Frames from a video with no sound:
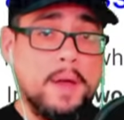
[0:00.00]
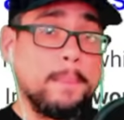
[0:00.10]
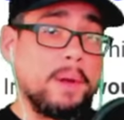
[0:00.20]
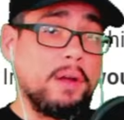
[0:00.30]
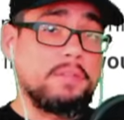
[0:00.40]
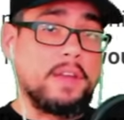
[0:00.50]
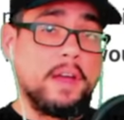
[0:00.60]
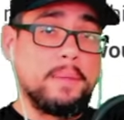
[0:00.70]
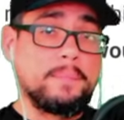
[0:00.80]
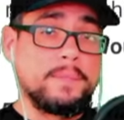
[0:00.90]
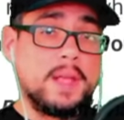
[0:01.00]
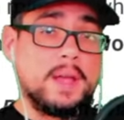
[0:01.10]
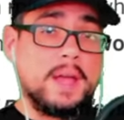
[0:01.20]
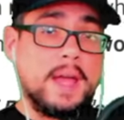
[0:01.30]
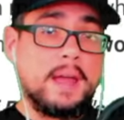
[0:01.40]
Persia
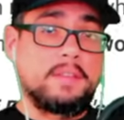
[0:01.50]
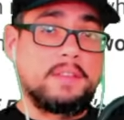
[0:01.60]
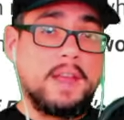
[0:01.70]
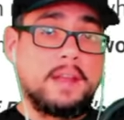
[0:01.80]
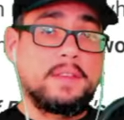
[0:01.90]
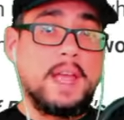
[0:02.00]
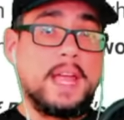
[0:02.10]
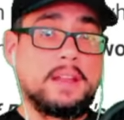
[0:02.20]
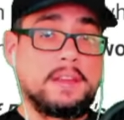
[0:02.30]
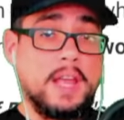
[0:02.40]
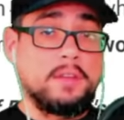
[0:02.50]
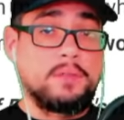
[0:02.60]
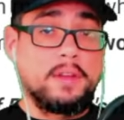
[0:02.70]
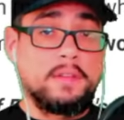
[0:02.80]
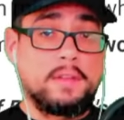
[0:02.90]
has set a
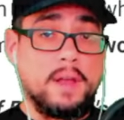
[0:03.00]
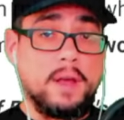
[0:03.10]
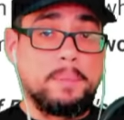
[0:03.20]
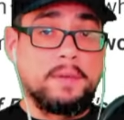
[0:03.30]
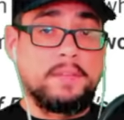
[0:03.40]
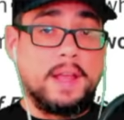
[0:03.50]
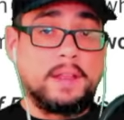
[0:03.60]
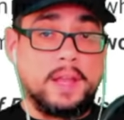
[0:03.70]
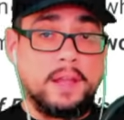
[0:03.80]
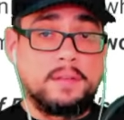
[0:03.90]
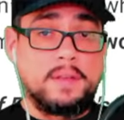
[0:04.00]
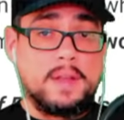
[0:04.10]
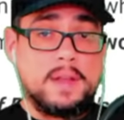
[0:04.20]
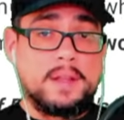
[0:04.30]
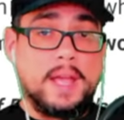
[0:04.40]
dangerous precedent
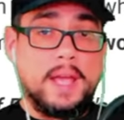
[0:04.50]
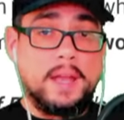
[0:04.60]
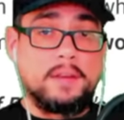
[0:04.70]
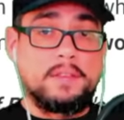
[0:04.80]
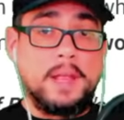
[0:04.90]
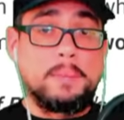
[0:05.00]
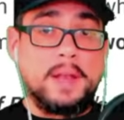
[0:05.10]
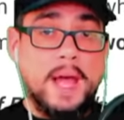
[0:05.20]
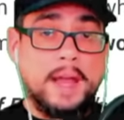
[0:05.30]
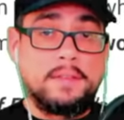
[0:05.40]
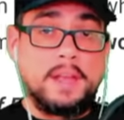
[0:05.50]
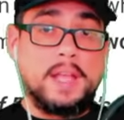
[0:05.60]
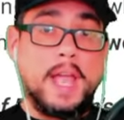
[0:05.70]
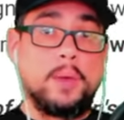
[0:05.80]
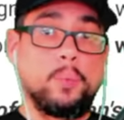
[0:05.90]
that it is
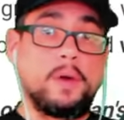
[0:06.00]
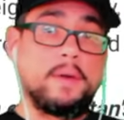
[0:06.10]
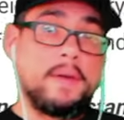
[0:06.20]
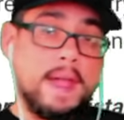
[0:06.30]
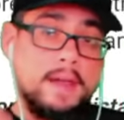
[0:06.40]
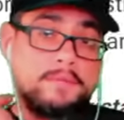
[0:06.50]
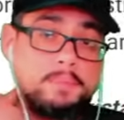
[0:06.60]
stabilizing and will have